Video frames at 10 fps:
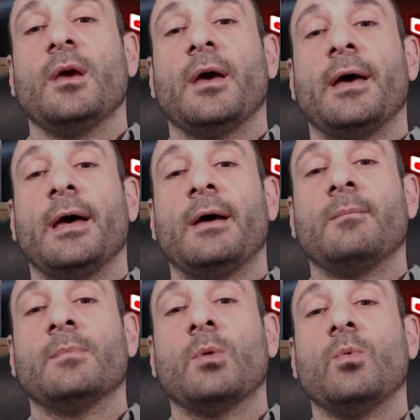
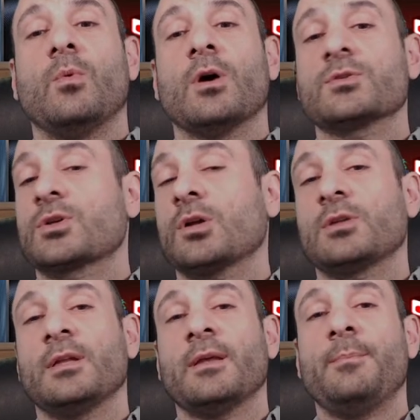
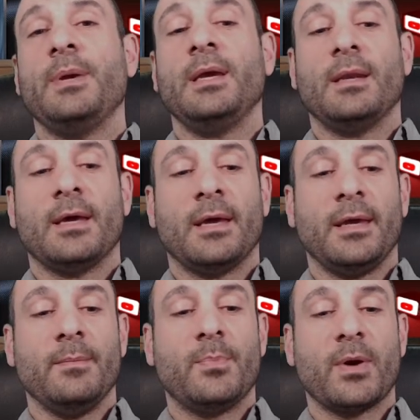Scotland have been
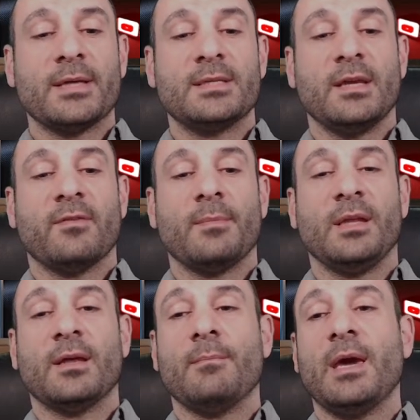impressive. I
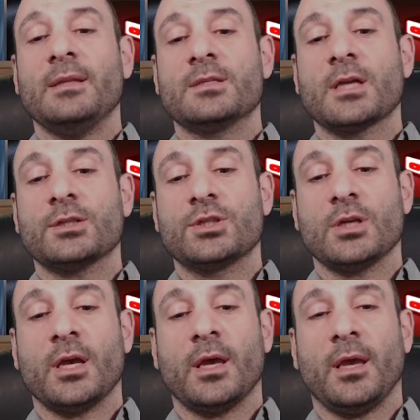mean, they made such
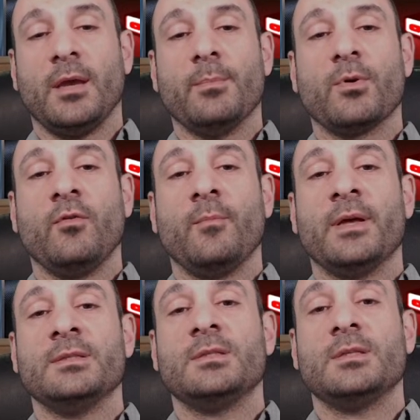
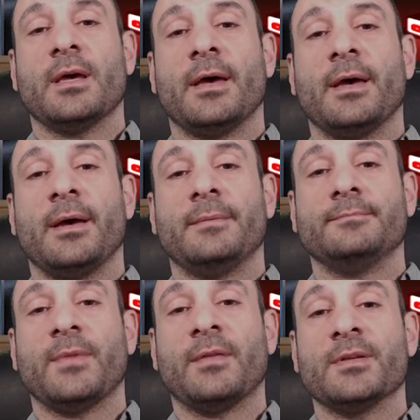improvements
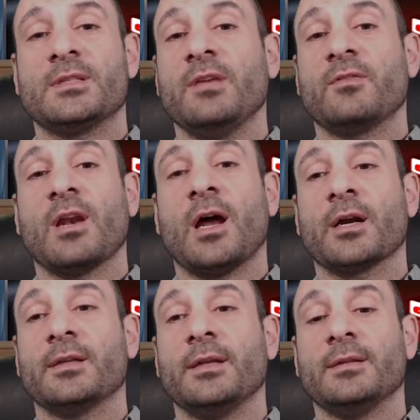under Steve
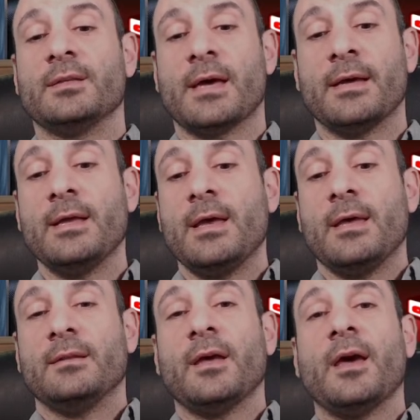Clarke that
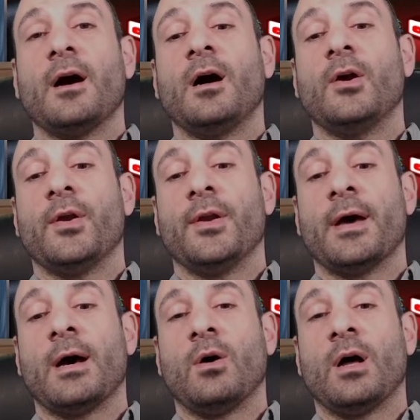they are
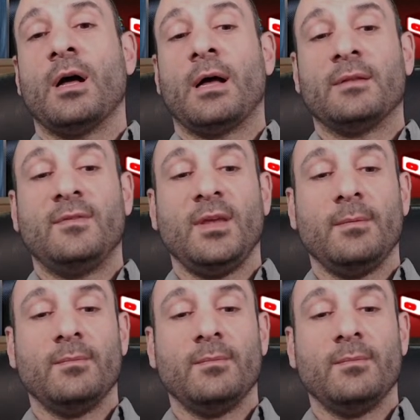now a team